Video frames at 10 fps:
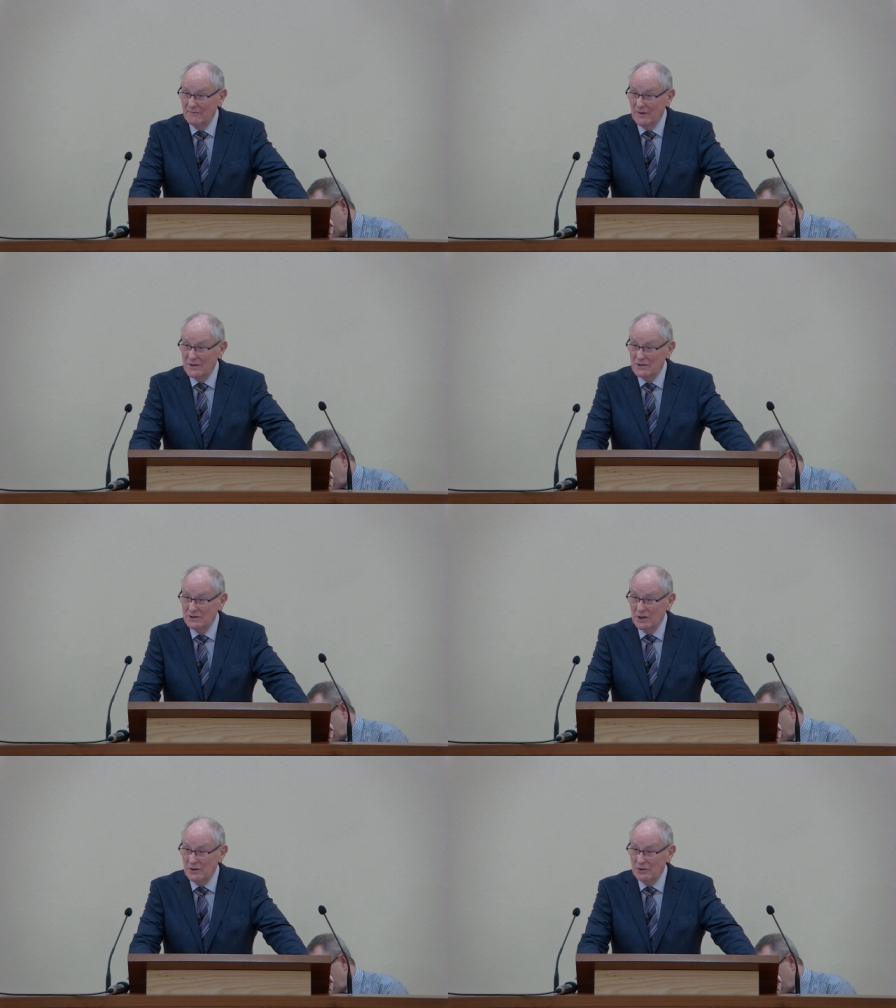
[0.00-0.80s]

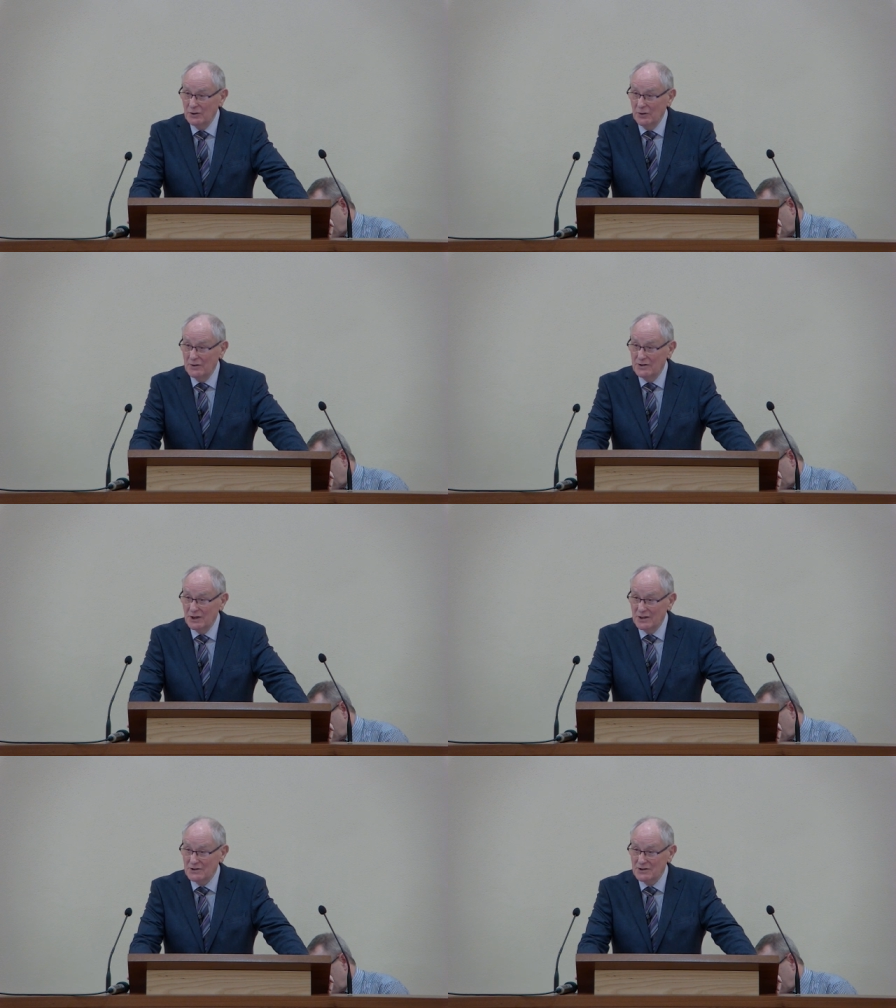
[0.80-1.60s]
Verses that
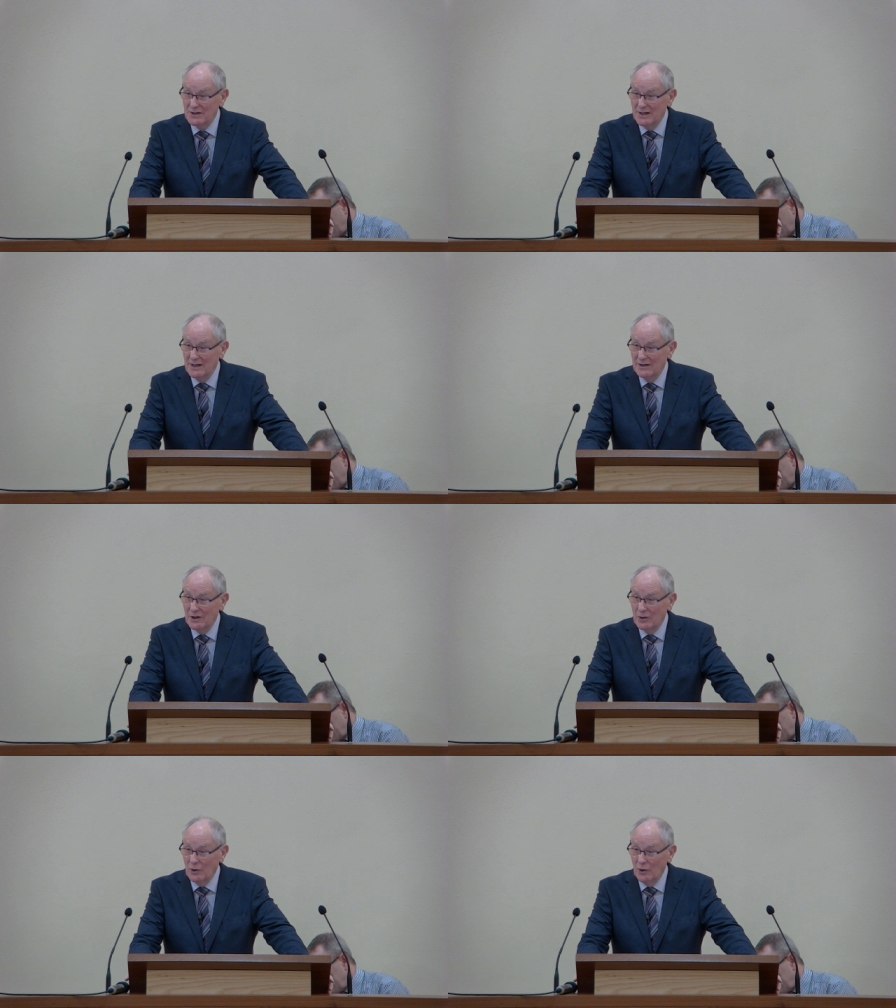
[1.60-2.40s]
encourage us.
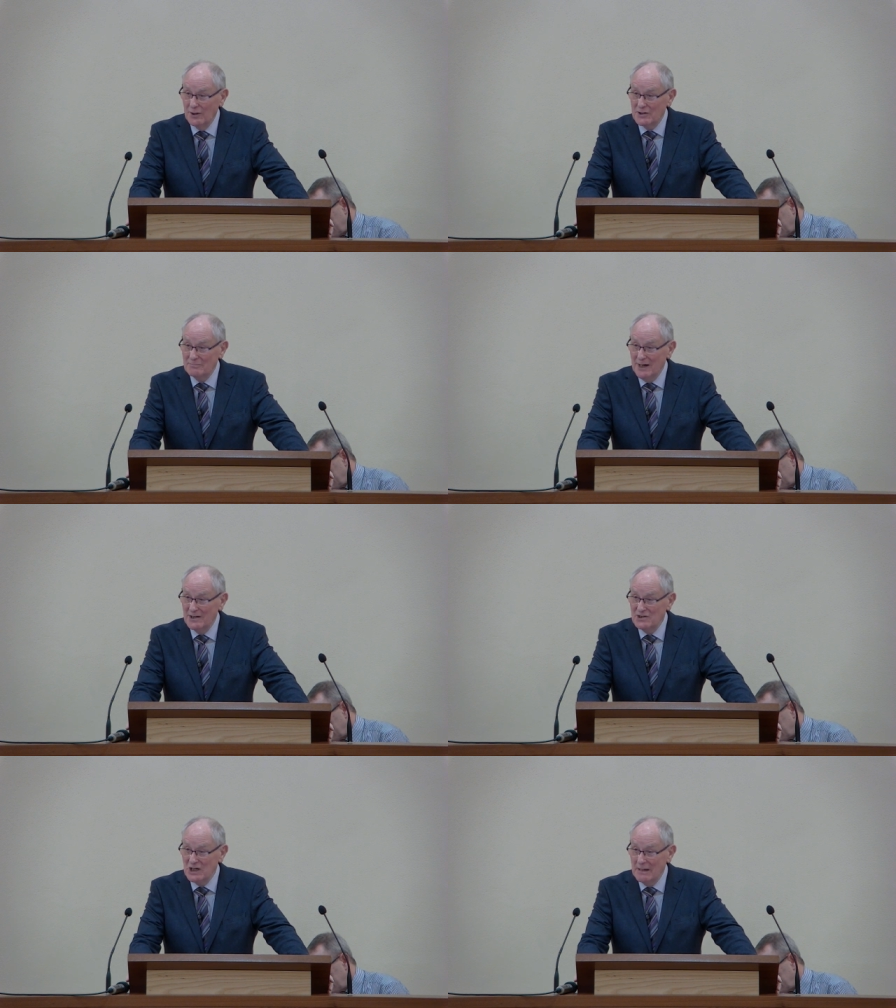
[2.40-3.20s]
The Lord is
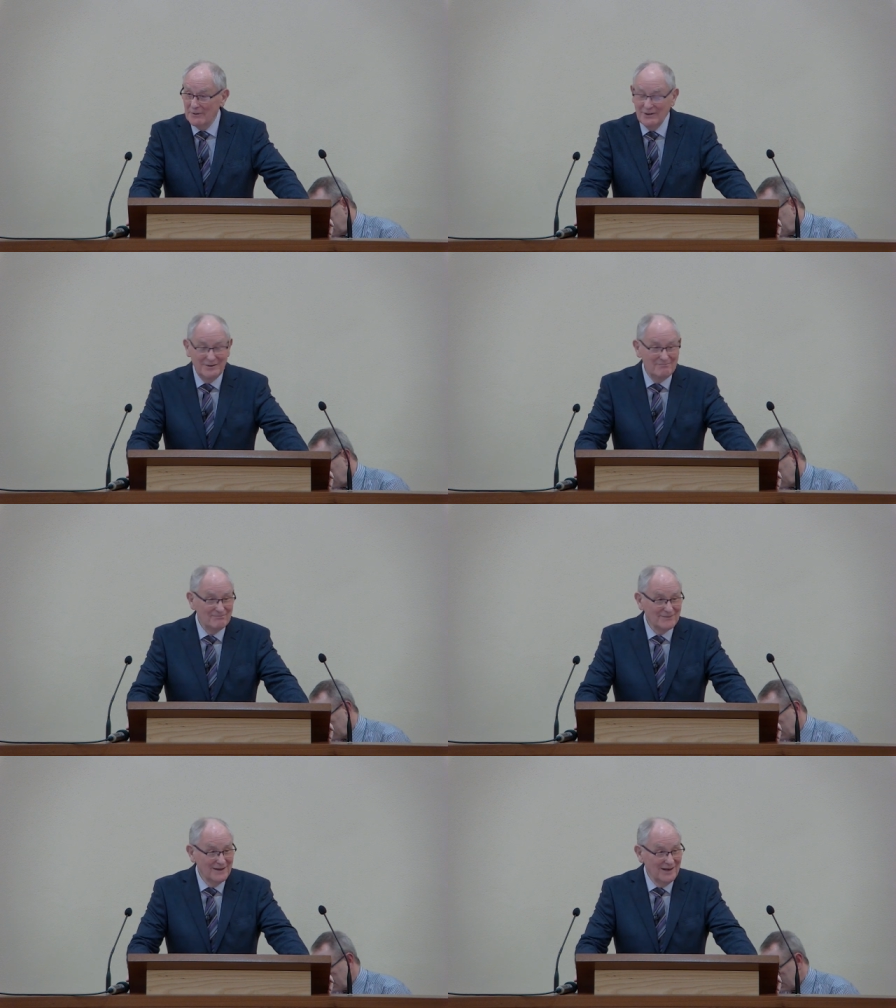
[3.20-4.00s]
my shepherd,
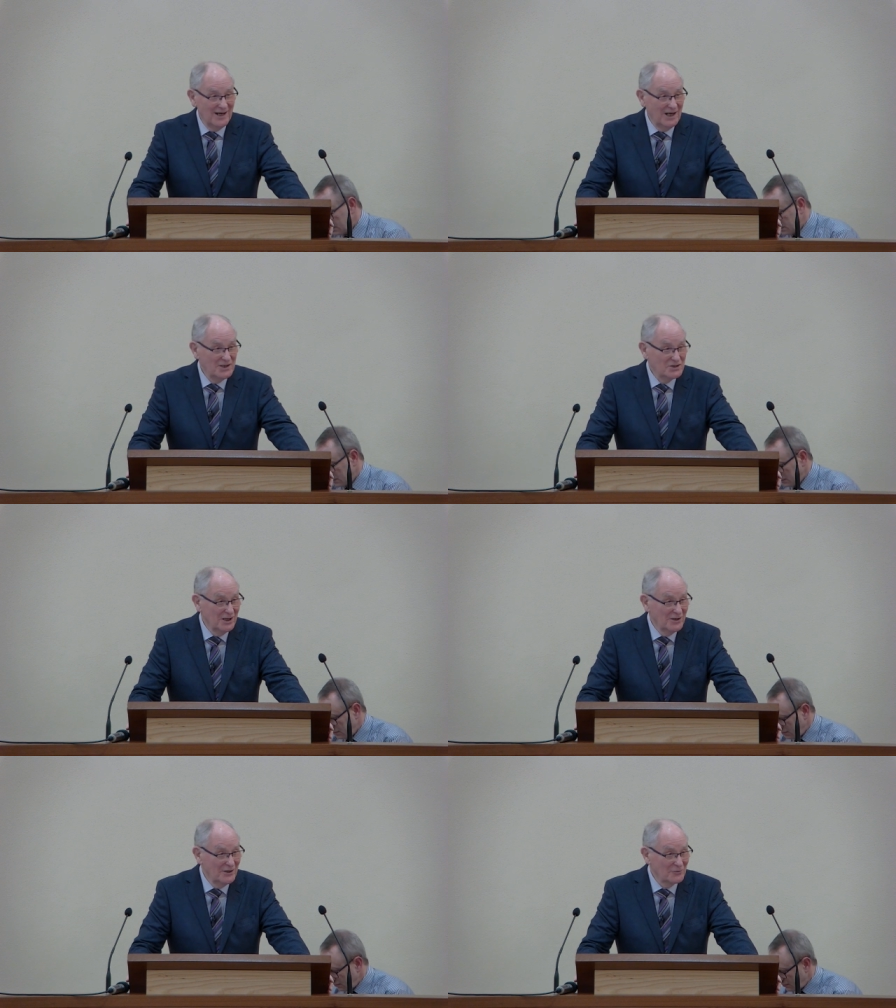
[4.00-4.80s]
I
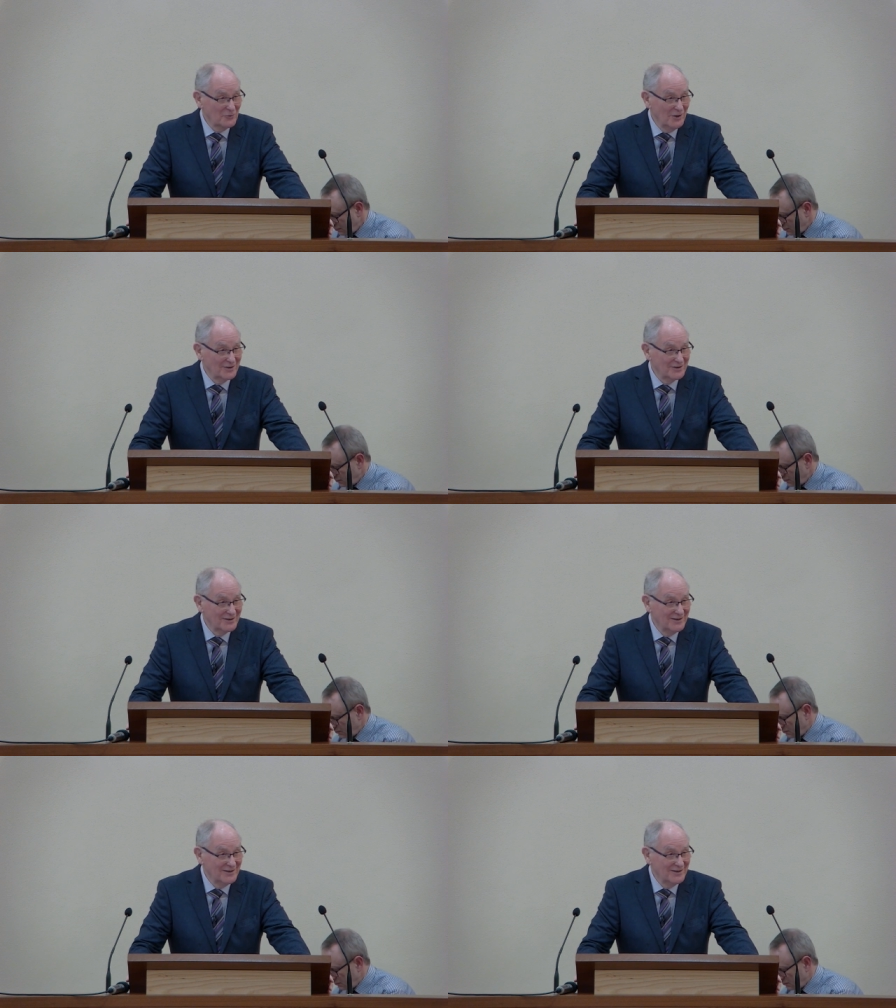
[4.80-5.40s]
shall not want.